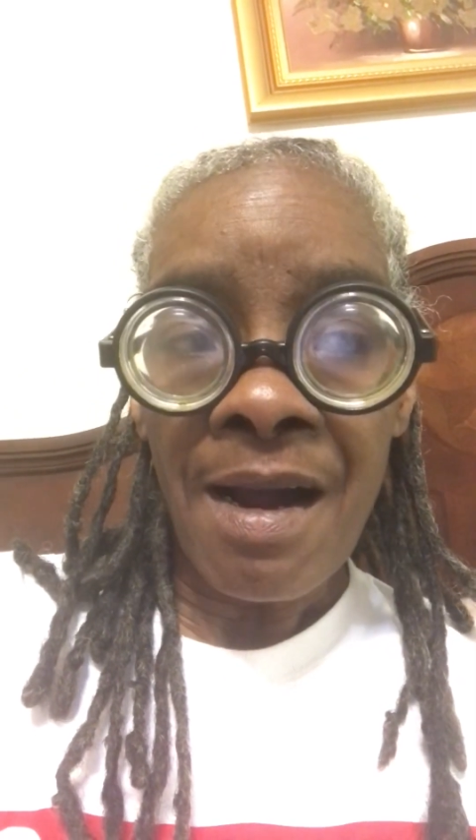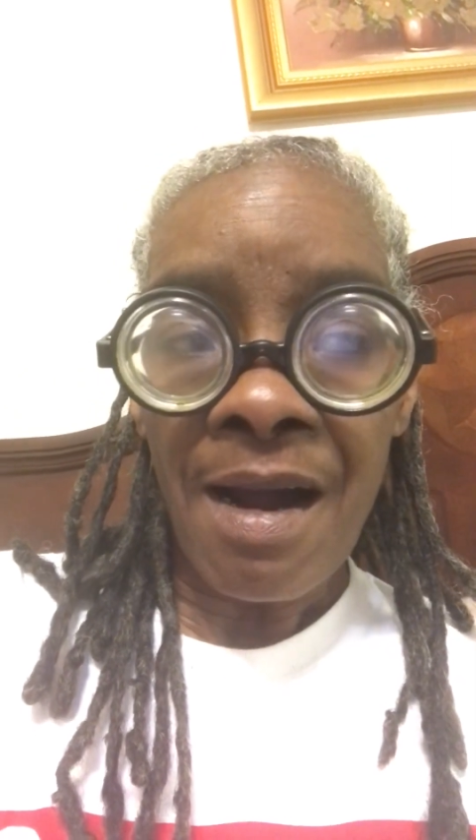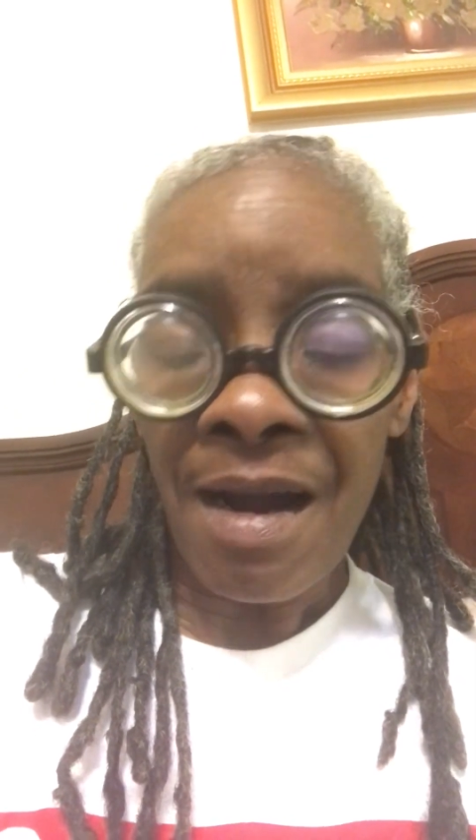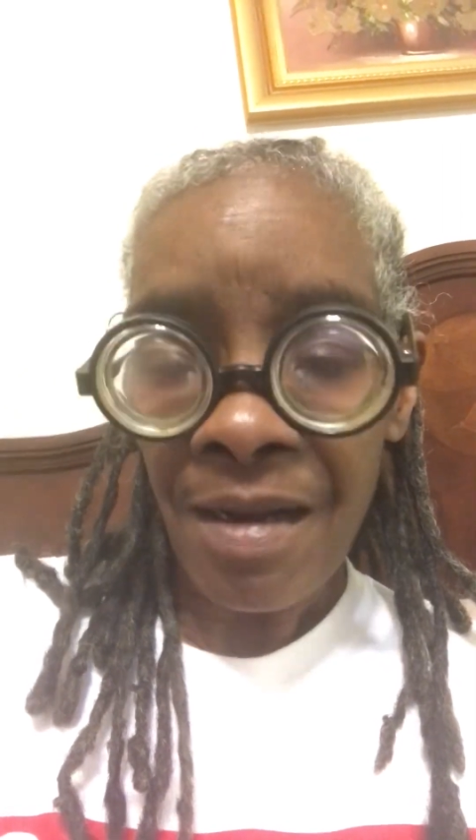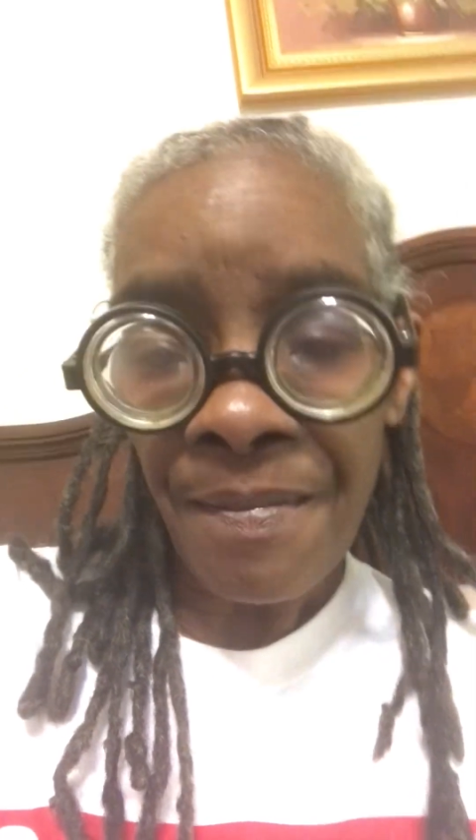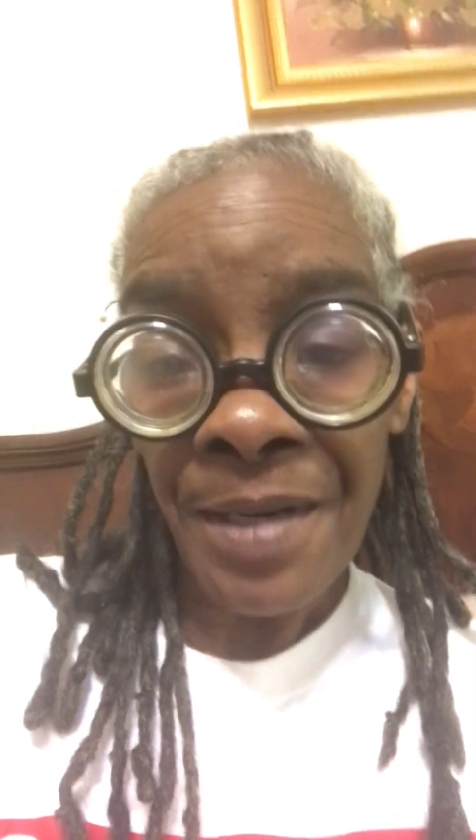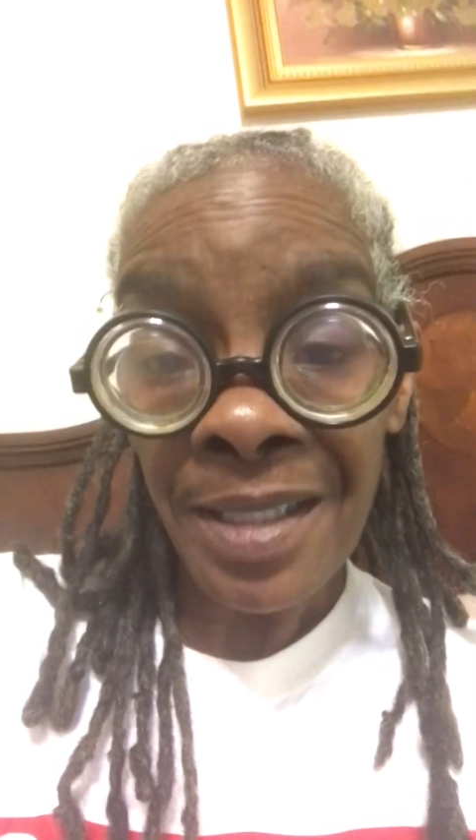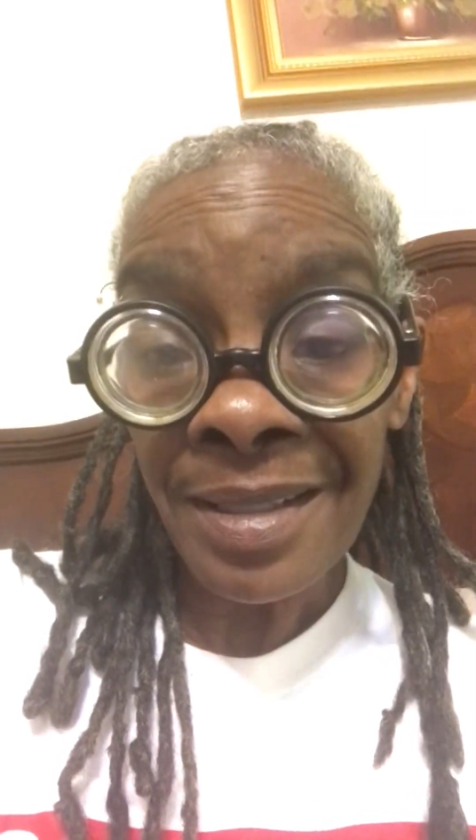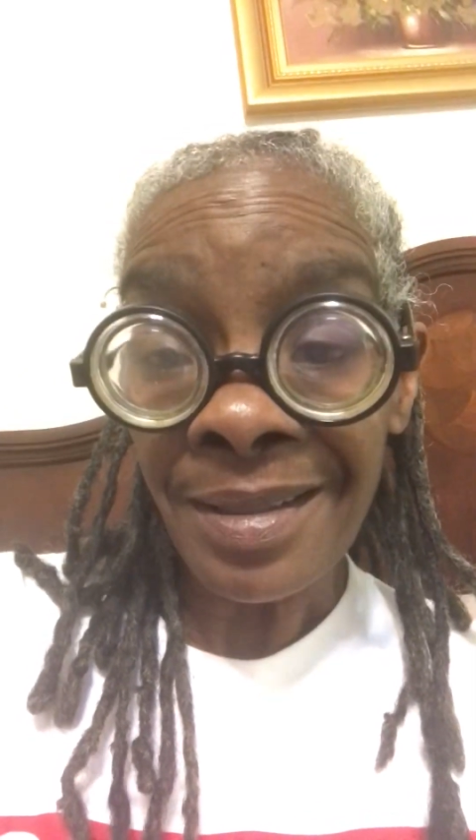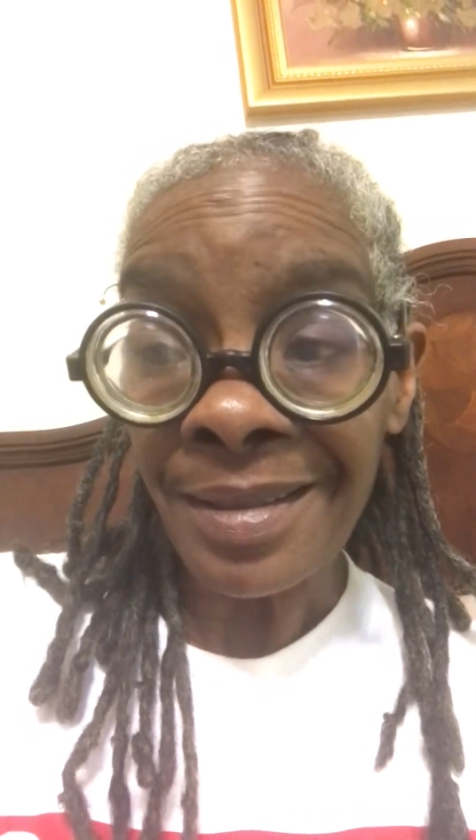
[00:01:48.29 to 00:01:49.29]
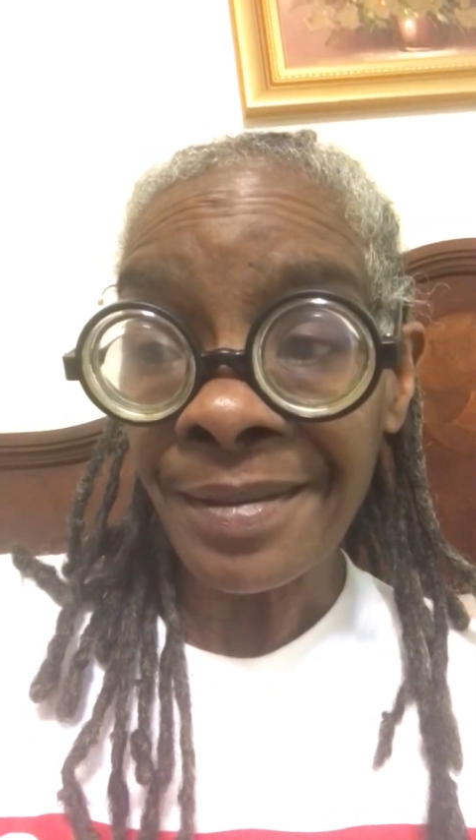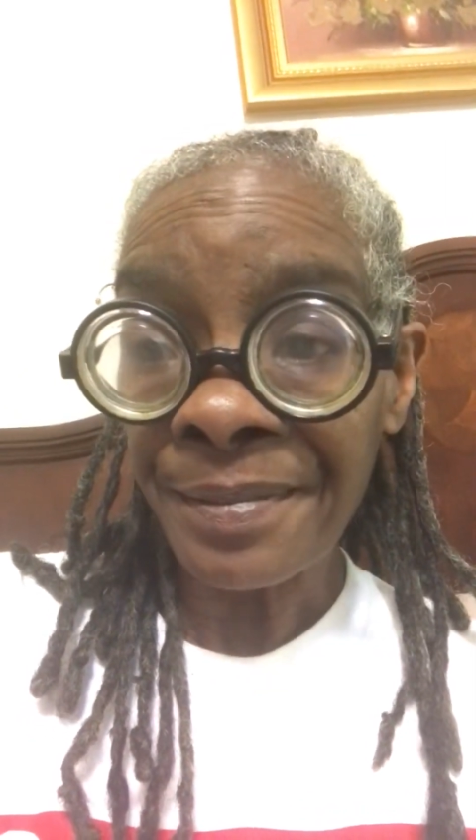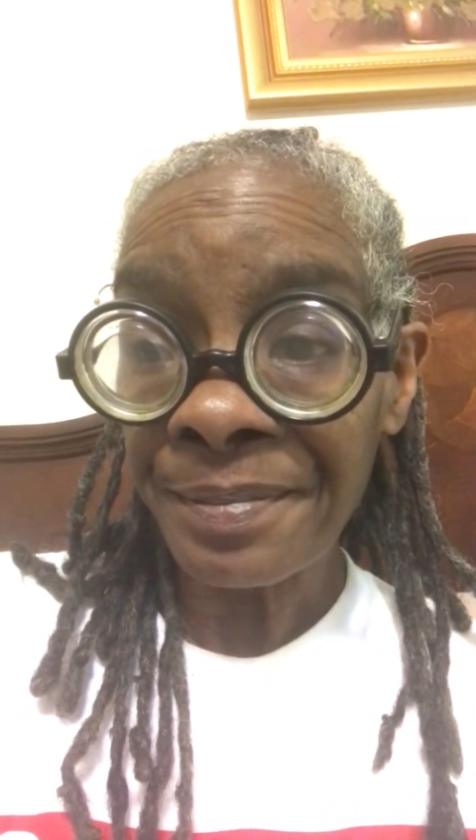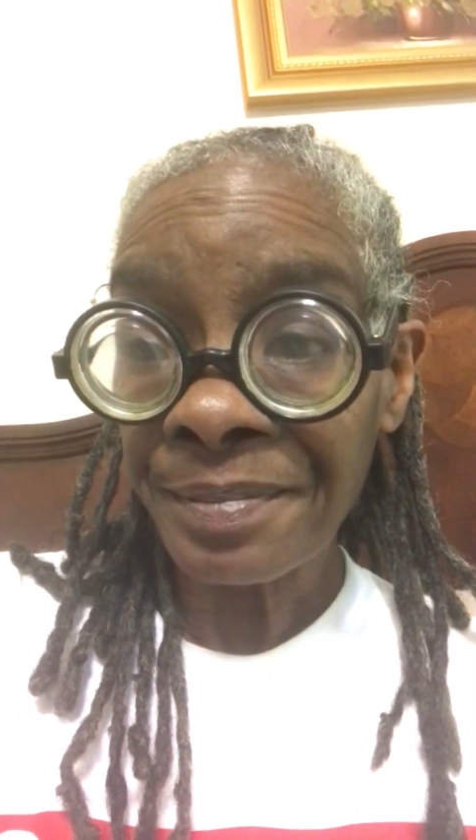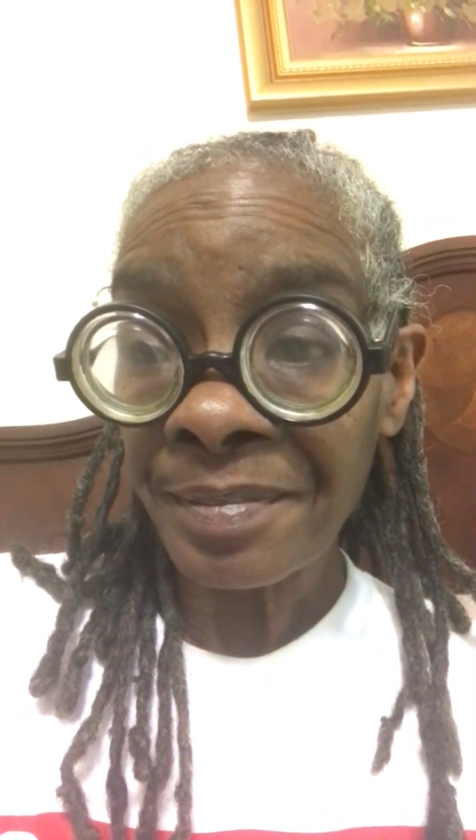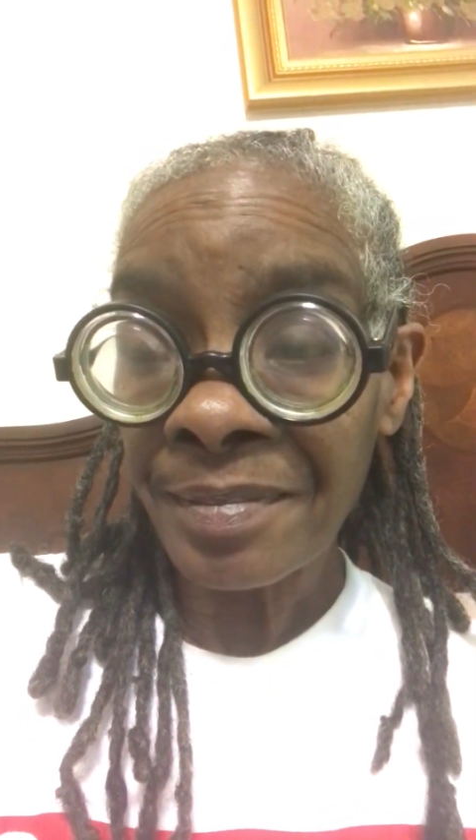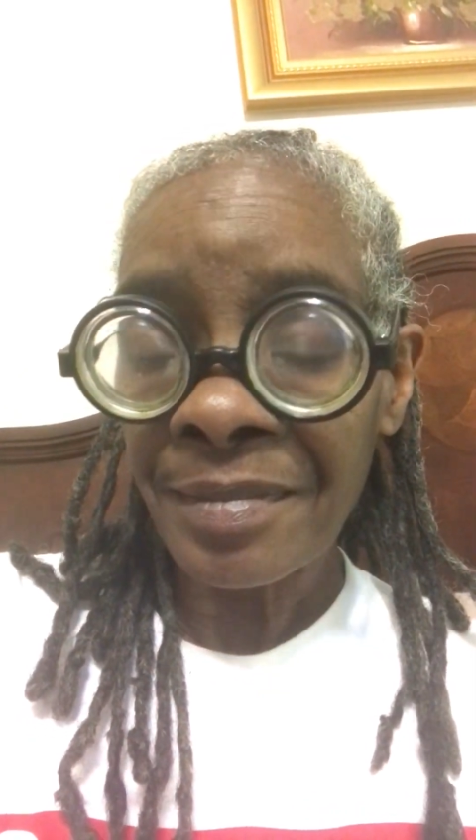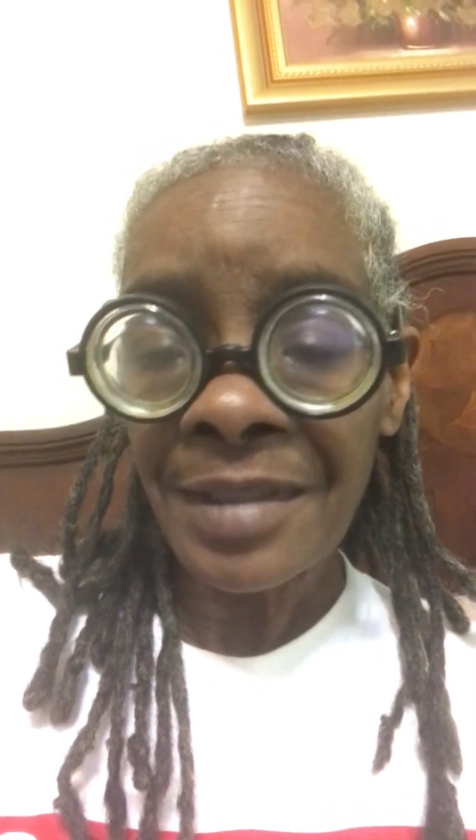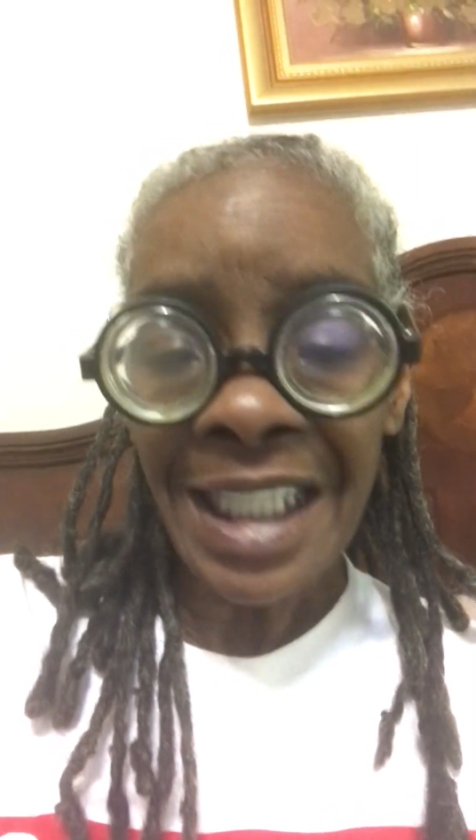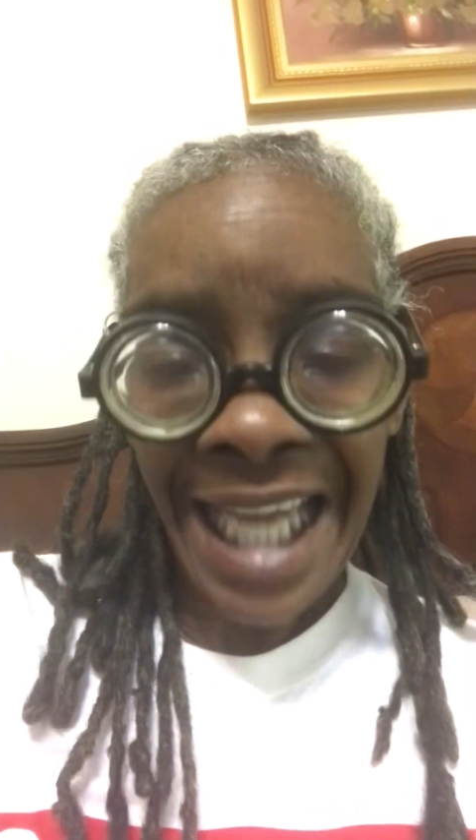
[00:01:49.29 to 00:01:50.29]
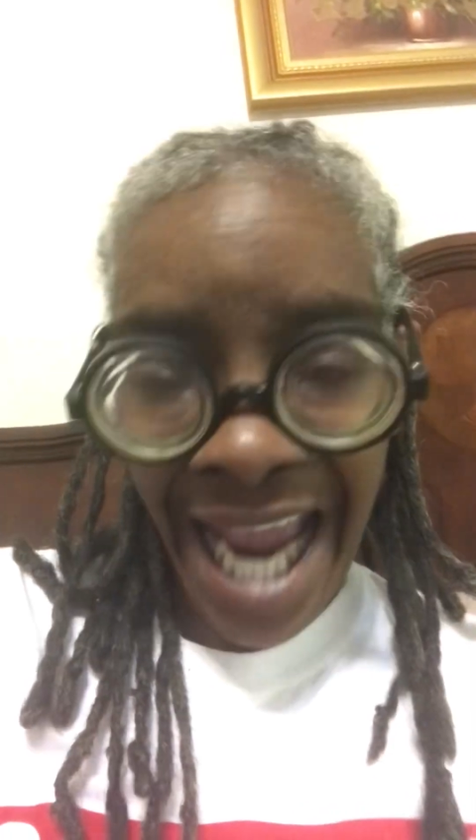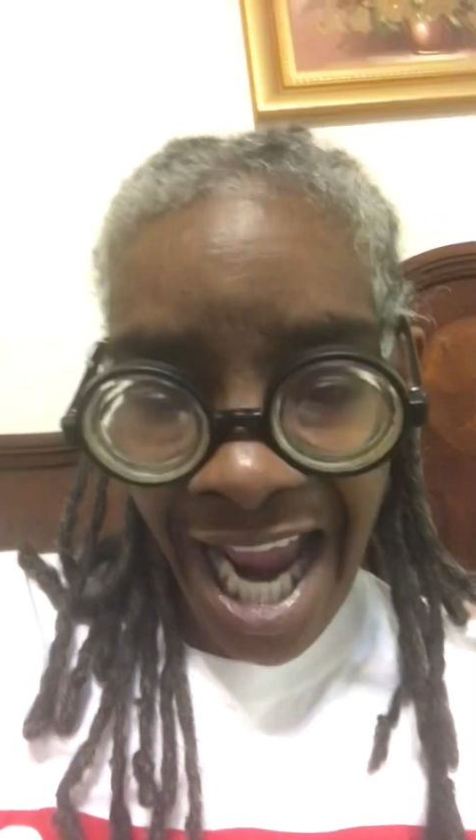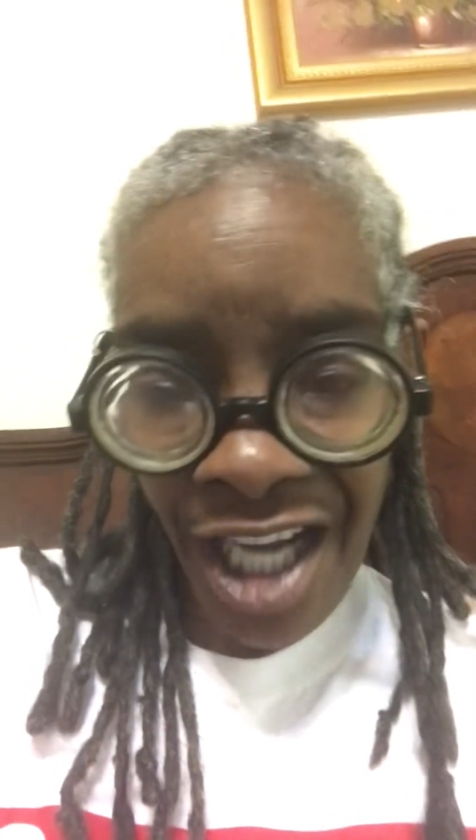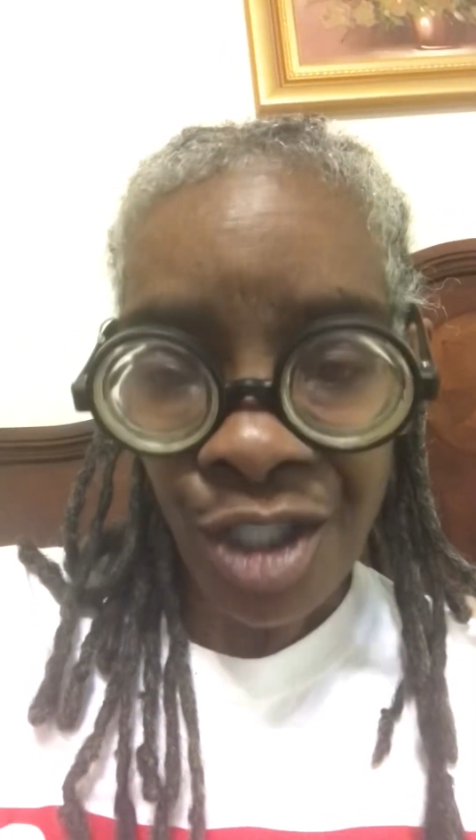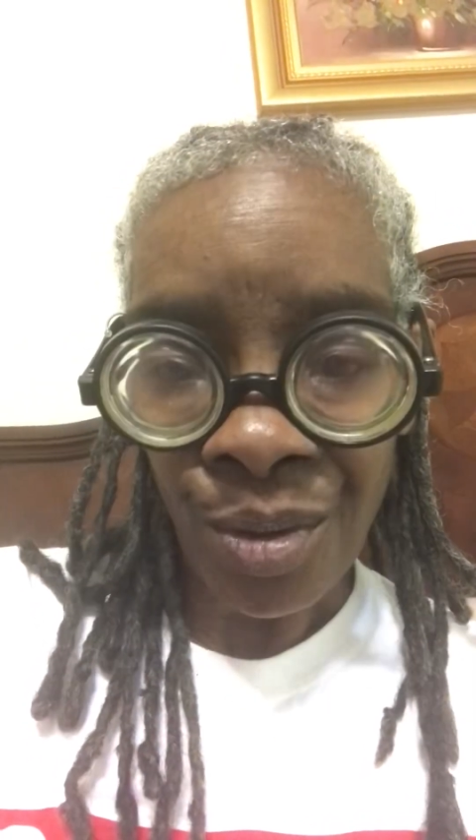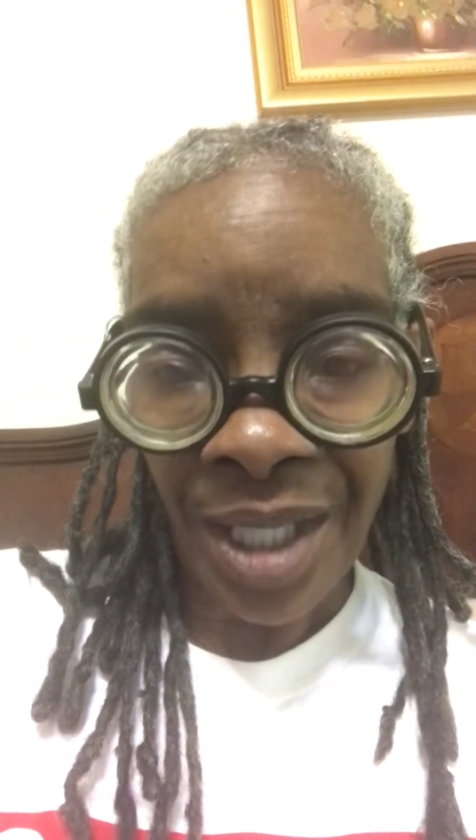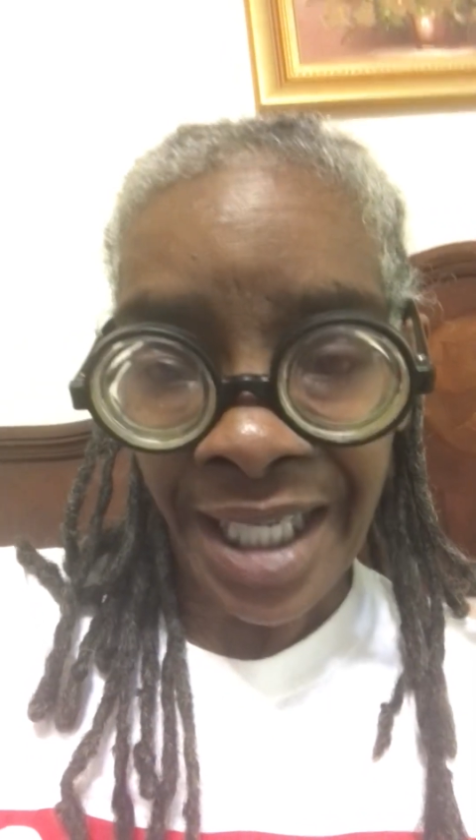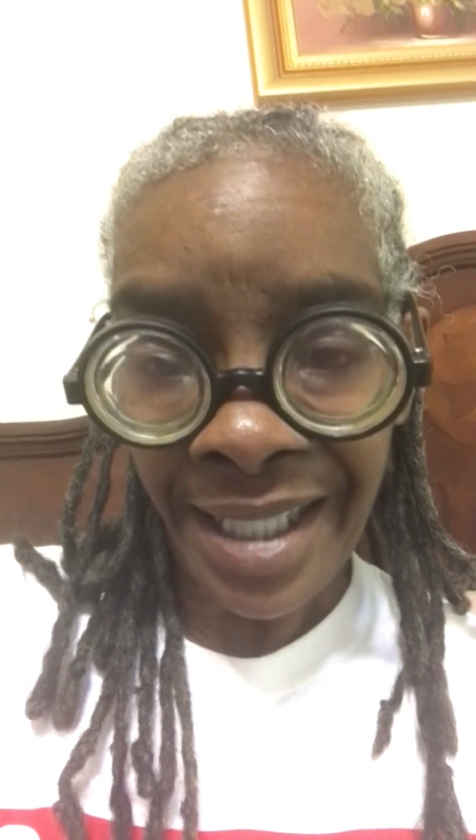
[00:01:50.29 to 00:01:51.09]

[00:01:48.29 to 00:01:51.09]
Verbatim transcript: Uncle Buster casually